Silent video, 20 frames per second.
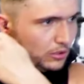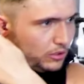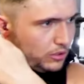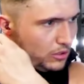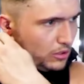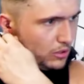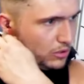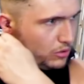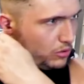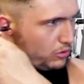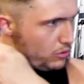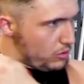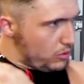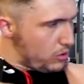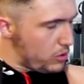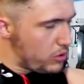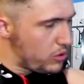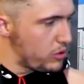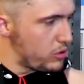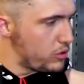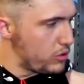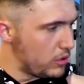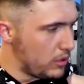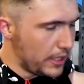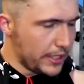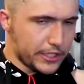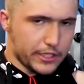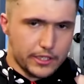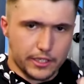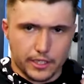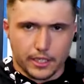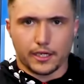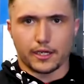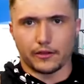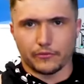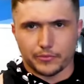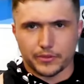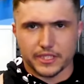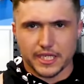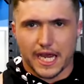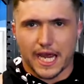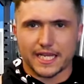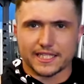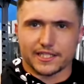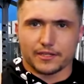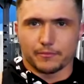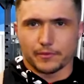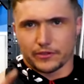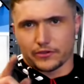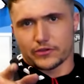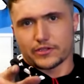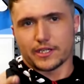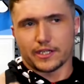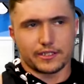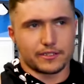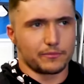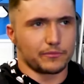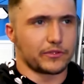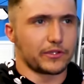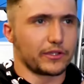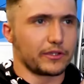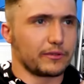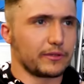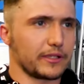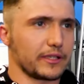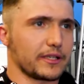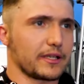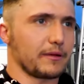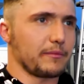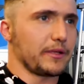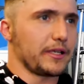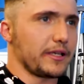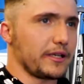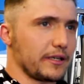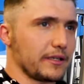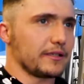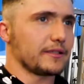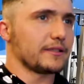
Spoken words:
Whew. Make sure you got enough potassium in your system too when you come in here.